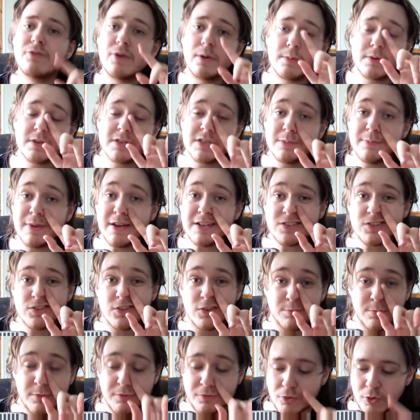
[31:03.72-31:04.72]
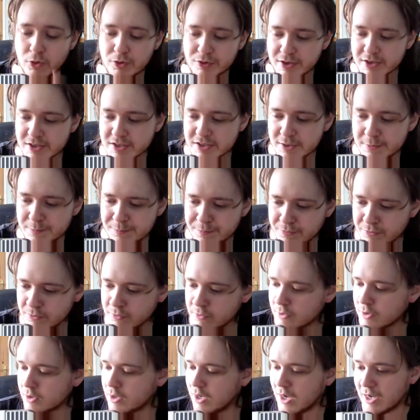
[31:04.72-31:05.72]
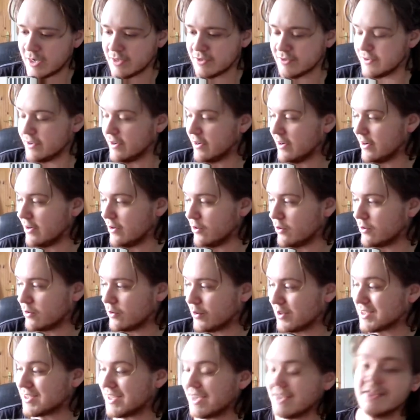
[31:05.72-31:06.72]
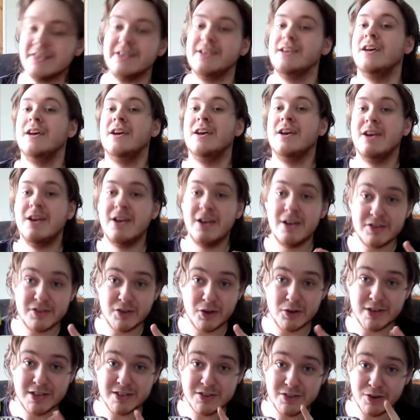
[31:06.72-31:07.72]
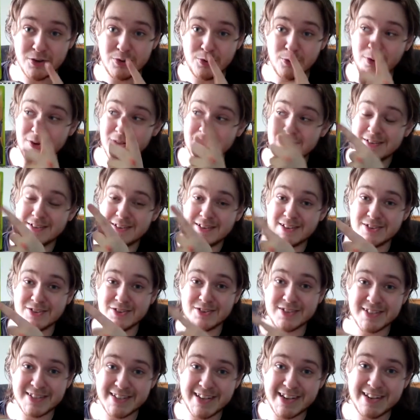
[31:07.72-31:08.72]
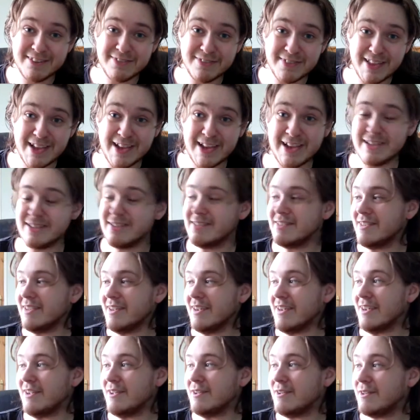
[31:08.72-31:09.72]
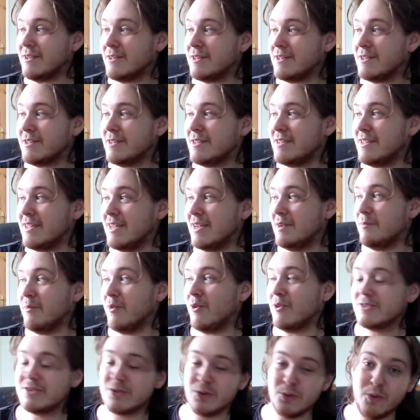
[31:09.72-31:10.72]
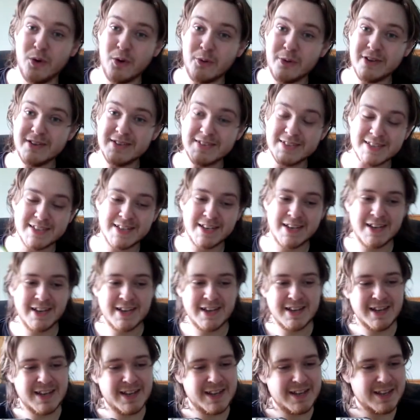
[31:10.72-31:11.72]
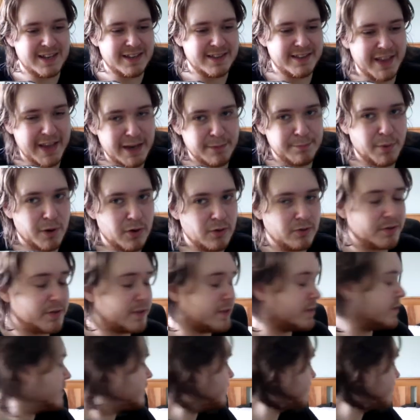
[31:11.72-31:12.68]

because they made stuff before this, and coincidentally Otogi 2 is underneath there, and Immortal Warriors, they both